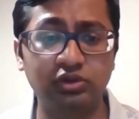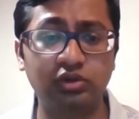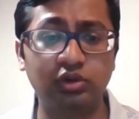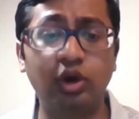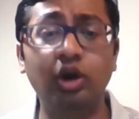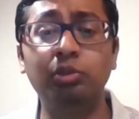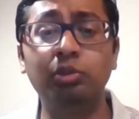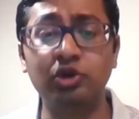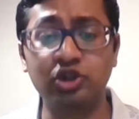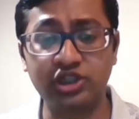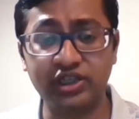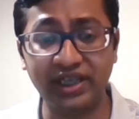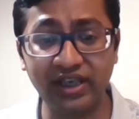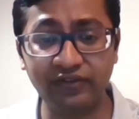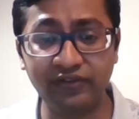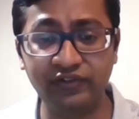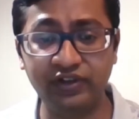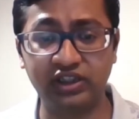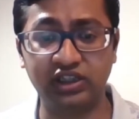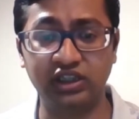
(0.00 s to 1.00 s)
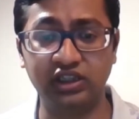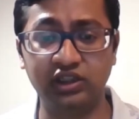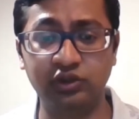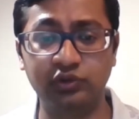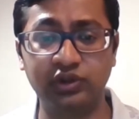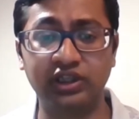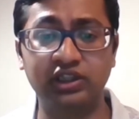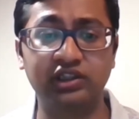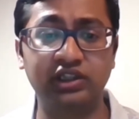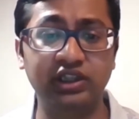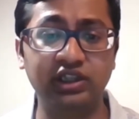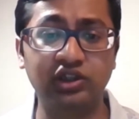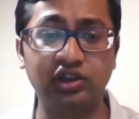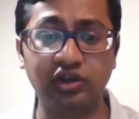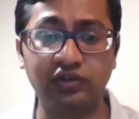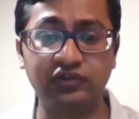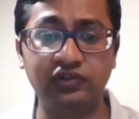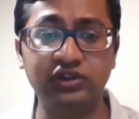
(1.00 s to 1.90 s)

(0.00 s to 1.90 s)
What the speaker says: almost everything you can think of